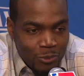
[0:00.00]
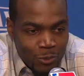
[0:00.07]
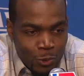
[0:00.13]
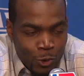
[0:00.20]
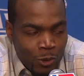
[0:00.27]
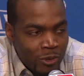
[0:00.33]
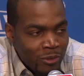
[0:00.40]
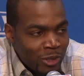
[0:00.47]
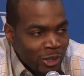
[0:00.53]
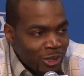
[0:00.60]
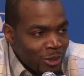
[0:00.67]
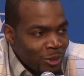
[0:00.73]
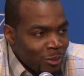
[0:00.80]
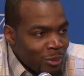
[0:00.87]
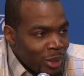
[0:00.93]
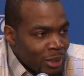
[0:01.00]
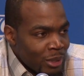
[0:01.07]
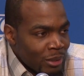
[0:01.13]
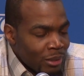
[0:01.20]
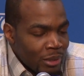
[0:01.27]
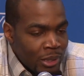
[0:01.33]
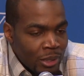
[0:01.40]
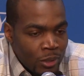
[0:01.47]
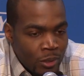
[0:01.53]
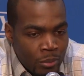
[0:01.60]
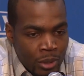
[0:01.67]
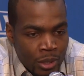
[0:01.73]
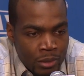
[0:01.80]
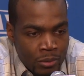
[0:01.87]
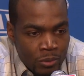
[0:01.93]
role reversed a little bit, you know,
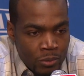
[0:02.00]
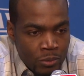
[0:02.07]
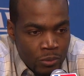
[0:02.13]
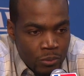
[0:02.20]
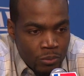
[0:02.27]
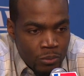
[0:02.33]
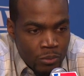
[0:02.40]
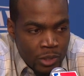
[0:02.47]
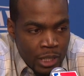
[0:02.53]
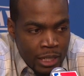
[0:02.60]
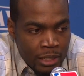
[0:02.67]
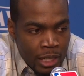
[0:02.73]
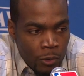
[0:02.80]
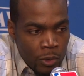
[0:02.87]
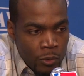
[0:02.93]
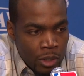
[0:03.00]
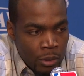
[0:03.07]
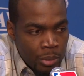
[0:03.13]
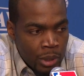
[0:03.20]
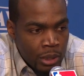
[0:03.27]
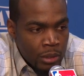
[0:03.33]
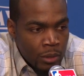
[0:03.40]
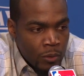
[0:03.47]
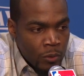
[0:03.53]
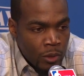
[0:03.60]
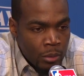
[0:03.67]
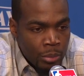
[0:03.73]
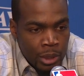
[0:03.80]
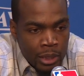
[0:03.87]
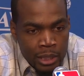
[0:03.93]
but that's how we want to play. You know, we
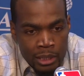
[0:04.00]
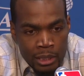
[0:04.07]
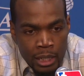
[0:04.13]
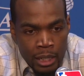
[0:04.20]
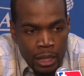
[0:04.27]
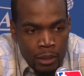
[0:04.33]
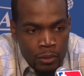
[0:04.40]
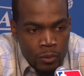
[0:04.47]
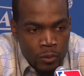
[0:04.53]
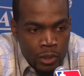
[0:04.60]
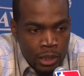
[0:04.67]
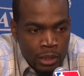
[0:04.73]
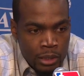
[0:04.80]
want to play inside out. We want